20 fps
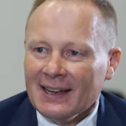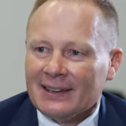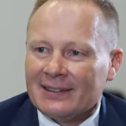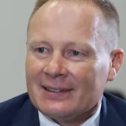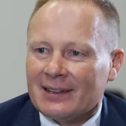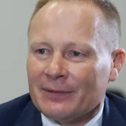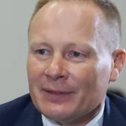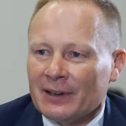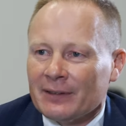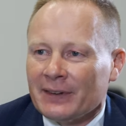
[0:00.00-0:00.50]

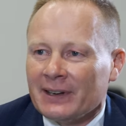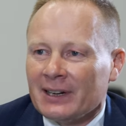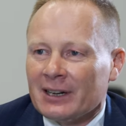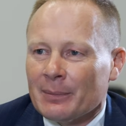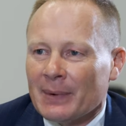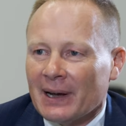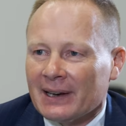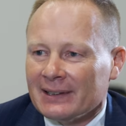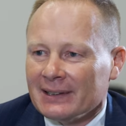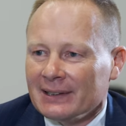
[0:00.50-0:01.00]
Stefan
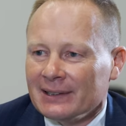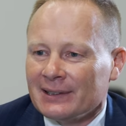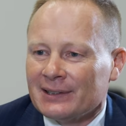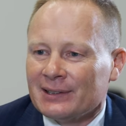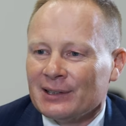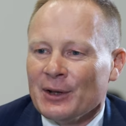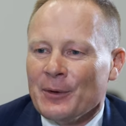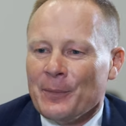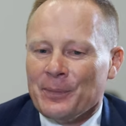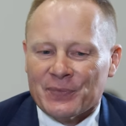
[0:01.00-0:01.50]
Winkelmann,
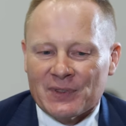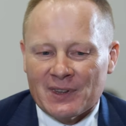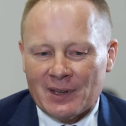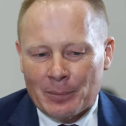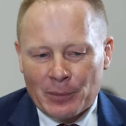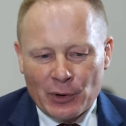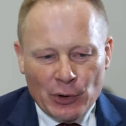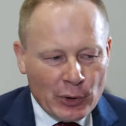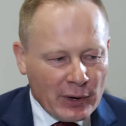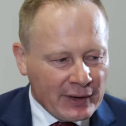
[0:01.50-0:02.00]
is the
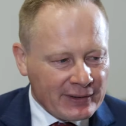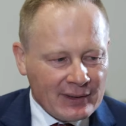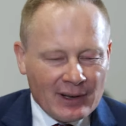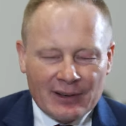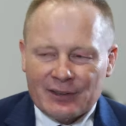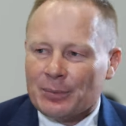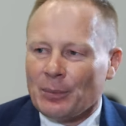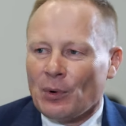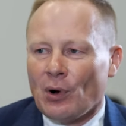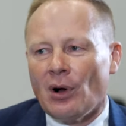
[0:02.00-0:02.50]
mirrors
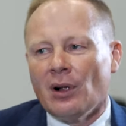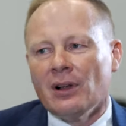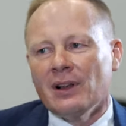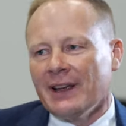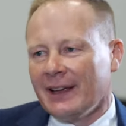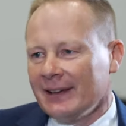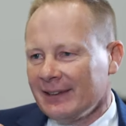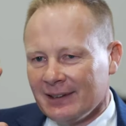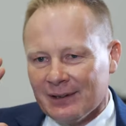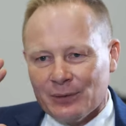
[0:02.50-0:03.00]
are small
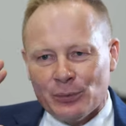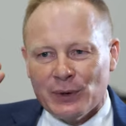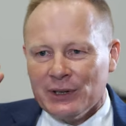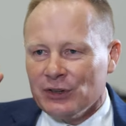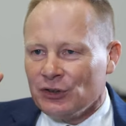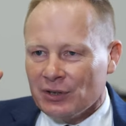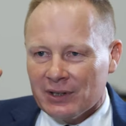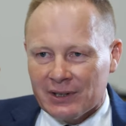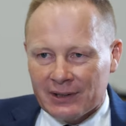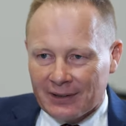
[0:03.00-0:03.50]
and the
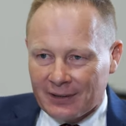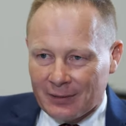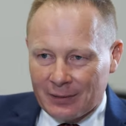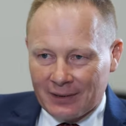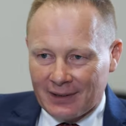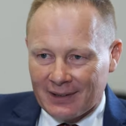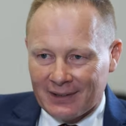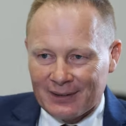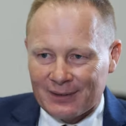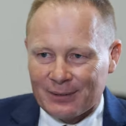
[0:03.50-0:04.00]
windshield
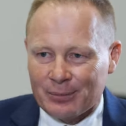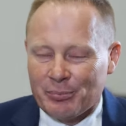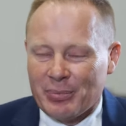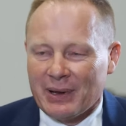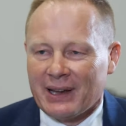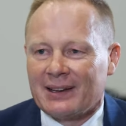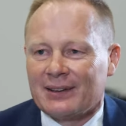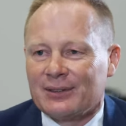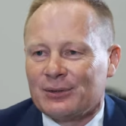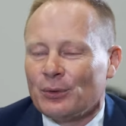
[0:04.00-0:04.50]
is, is big.